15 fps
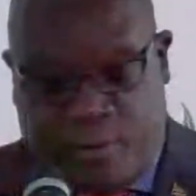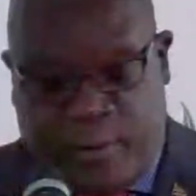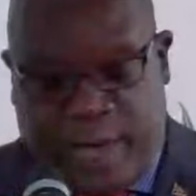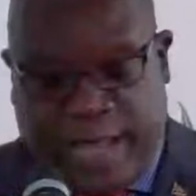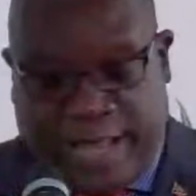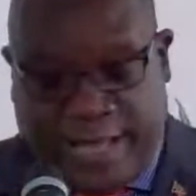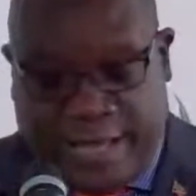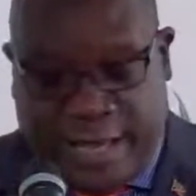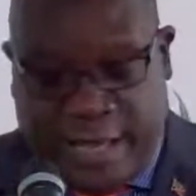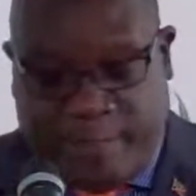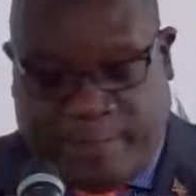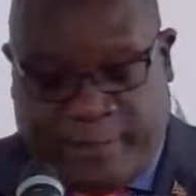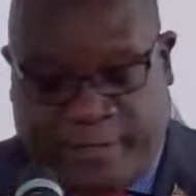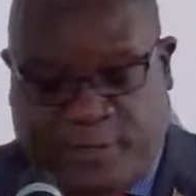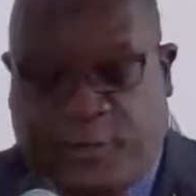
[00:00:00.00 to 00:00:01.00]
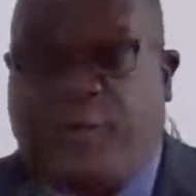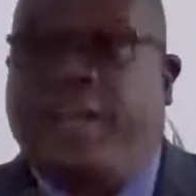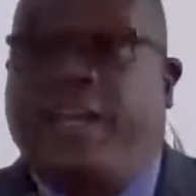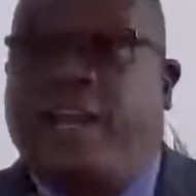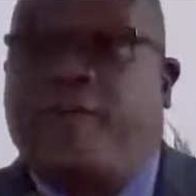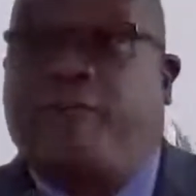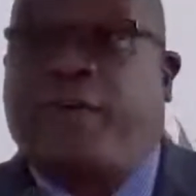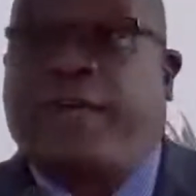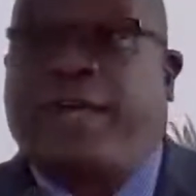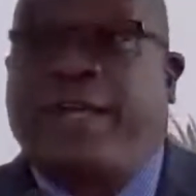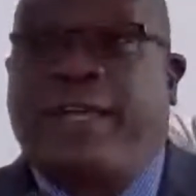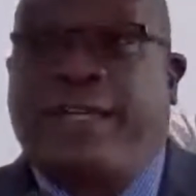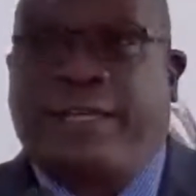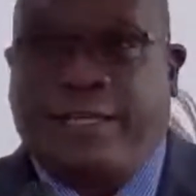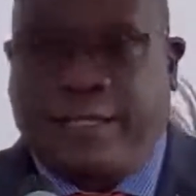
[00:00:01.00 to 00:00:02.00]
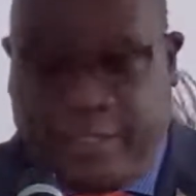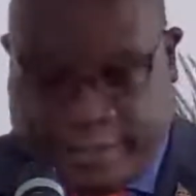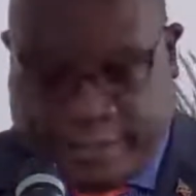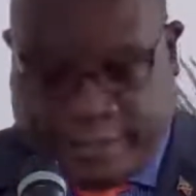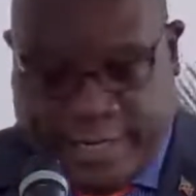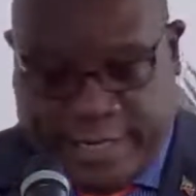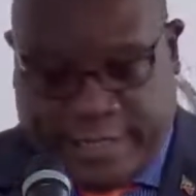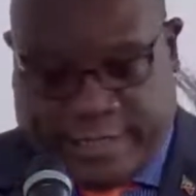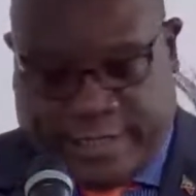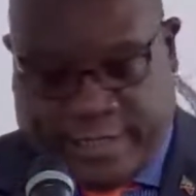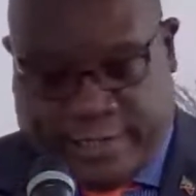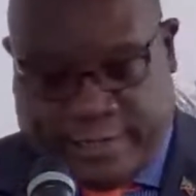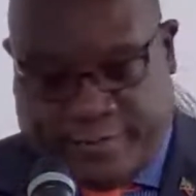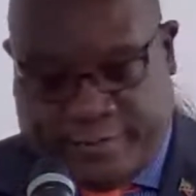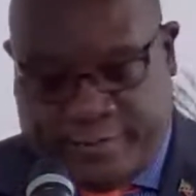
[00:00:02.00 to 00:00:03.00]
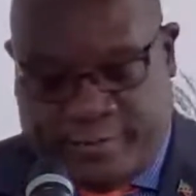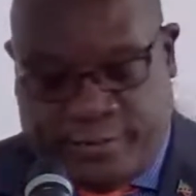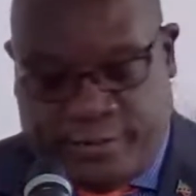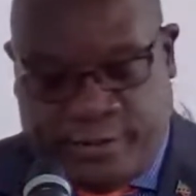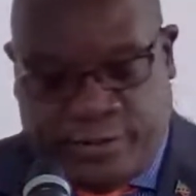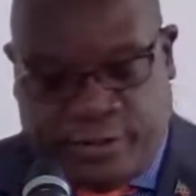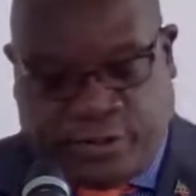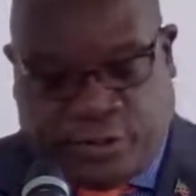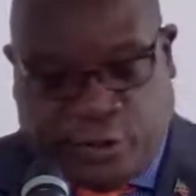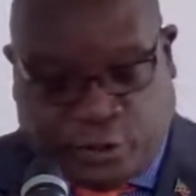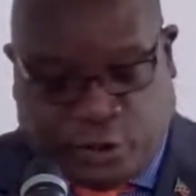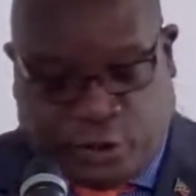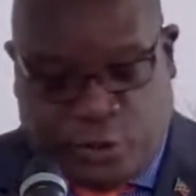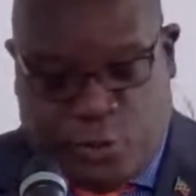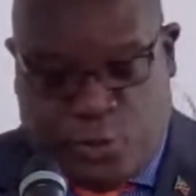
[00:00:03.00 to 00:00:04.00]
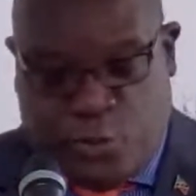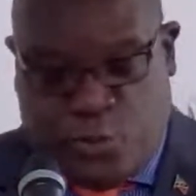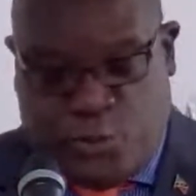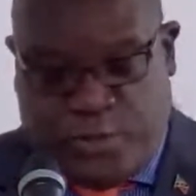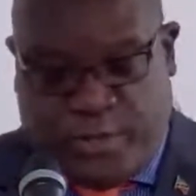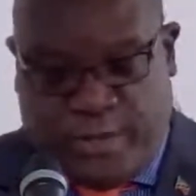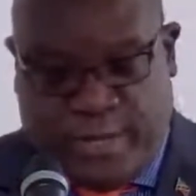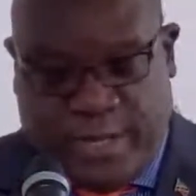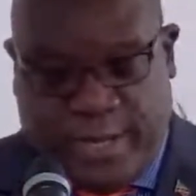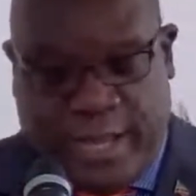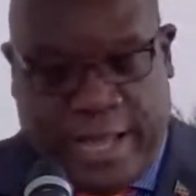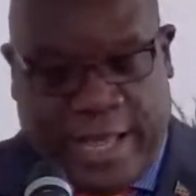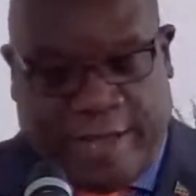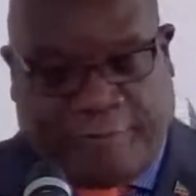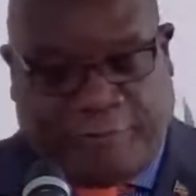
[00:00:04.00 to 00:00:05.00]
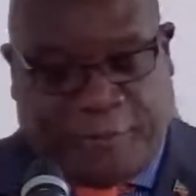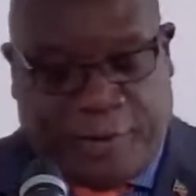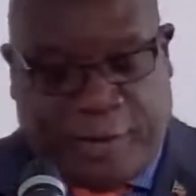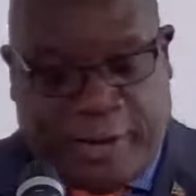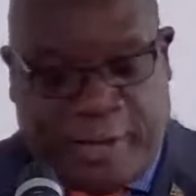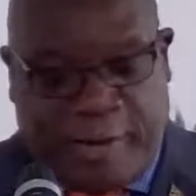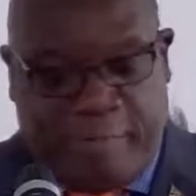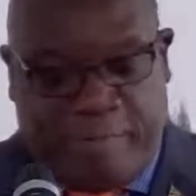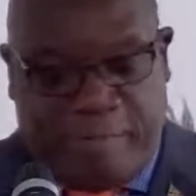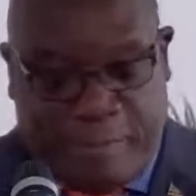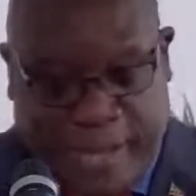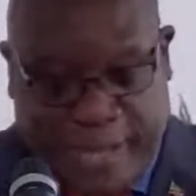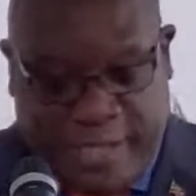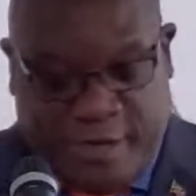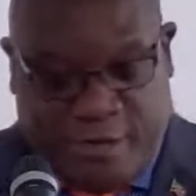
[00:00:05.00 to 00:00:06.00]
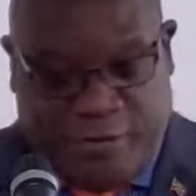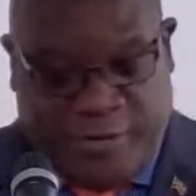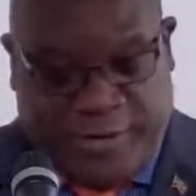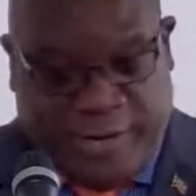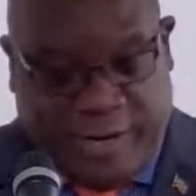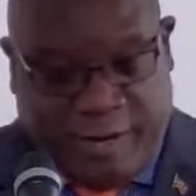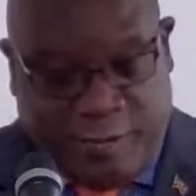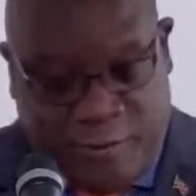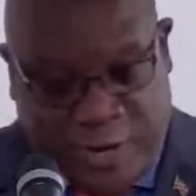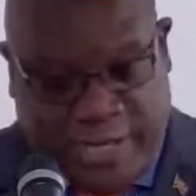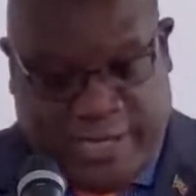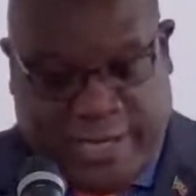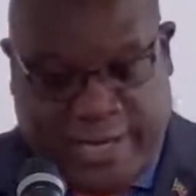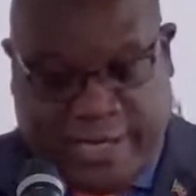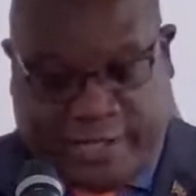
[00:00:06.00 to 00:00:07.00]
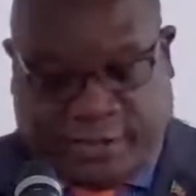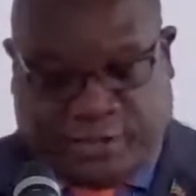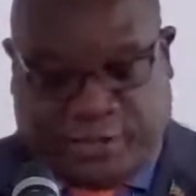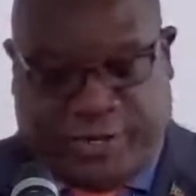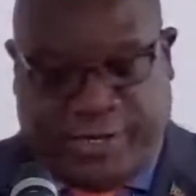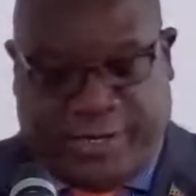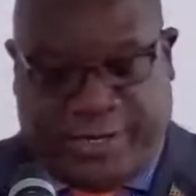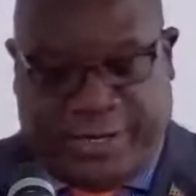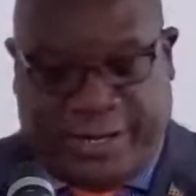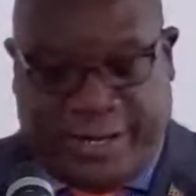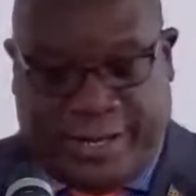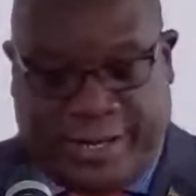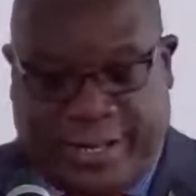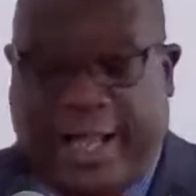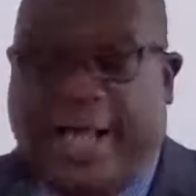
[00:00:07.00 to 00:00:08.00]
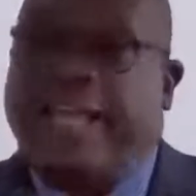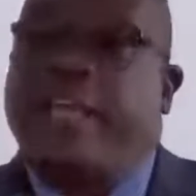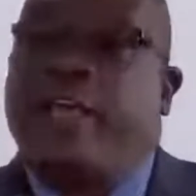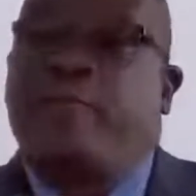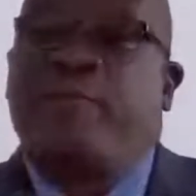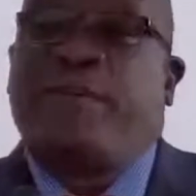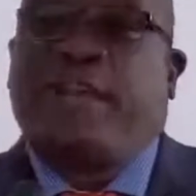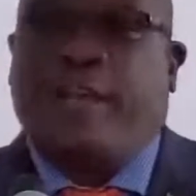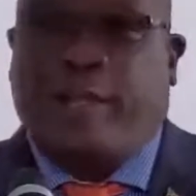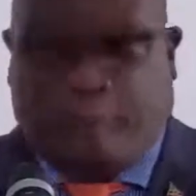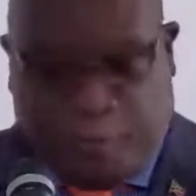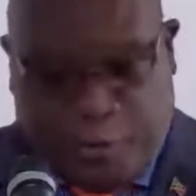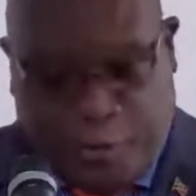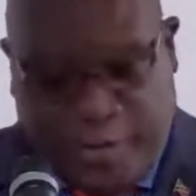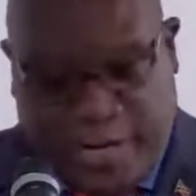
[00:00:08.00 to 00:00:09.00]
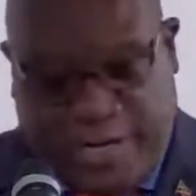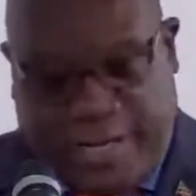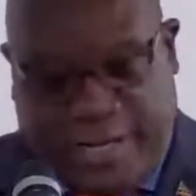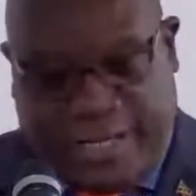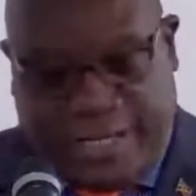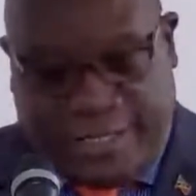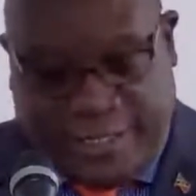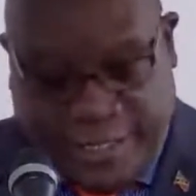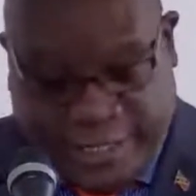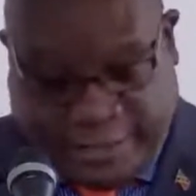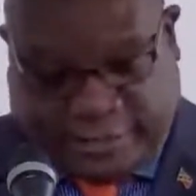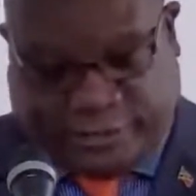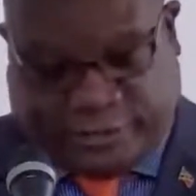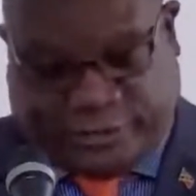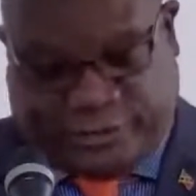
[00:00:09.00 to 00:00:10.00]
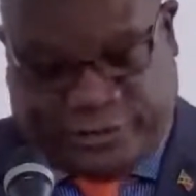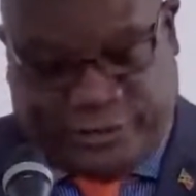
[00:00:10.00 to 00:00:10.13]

we are able to deliver this center. So soon after my re-election, I am delivering this